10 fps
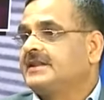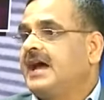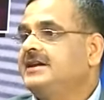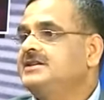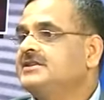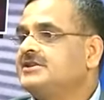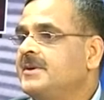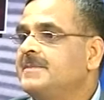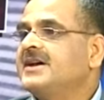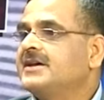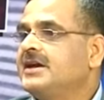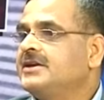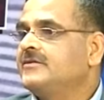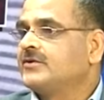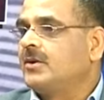That is
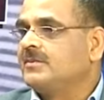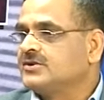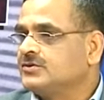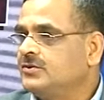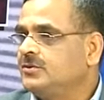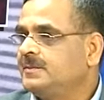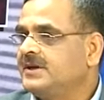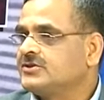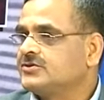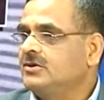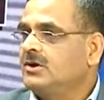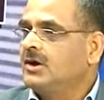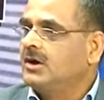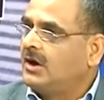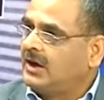immigrating from his own place to
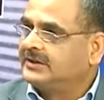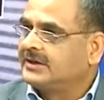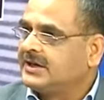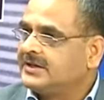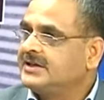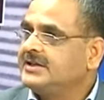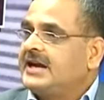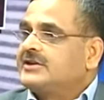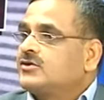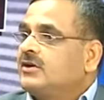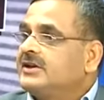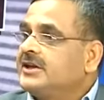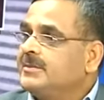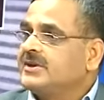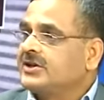other country, that is called
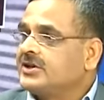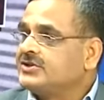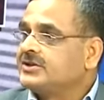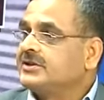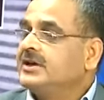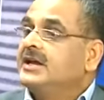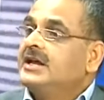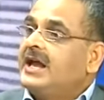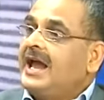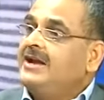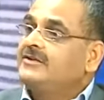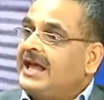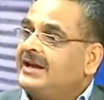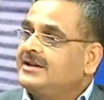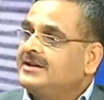immigration. And
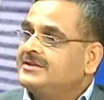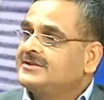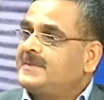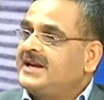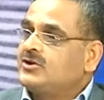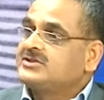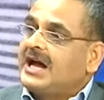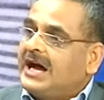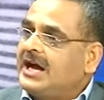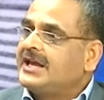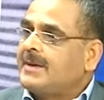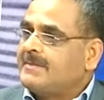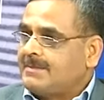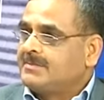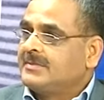another is spelled as
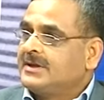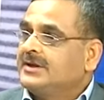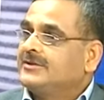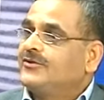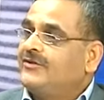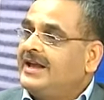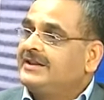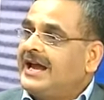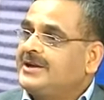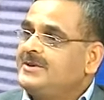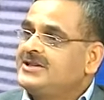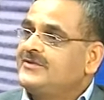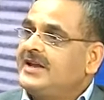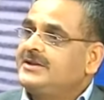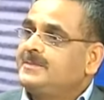IMM. That means
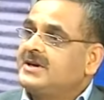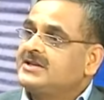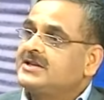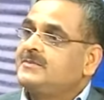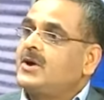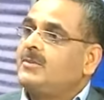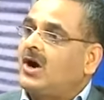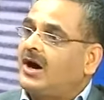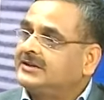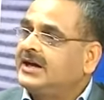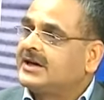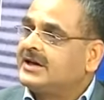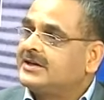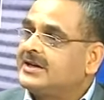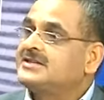when the person from other country is